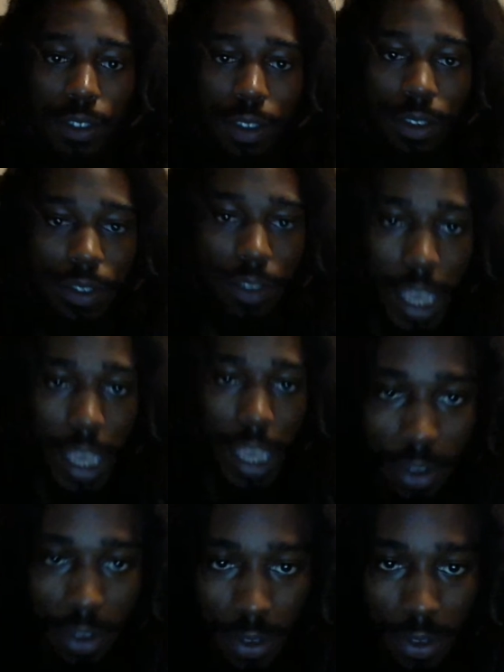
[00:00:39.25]
So you see
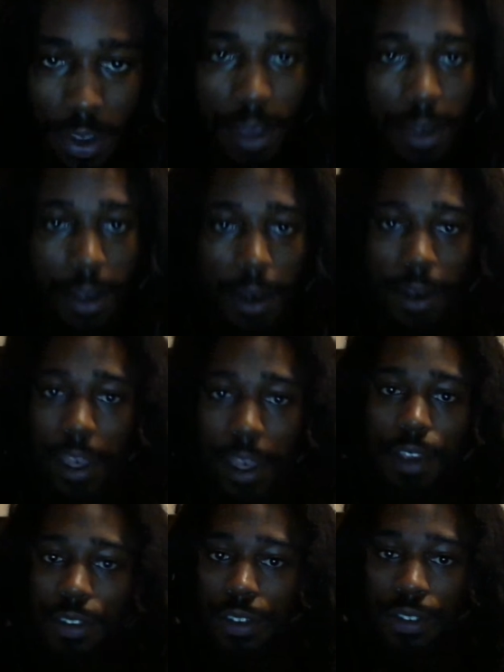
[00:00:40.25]
Asians,
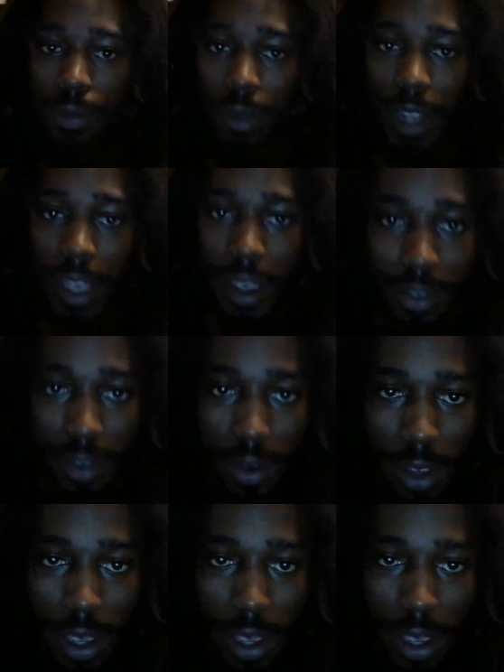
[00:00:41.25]
Caucasians, and blacks.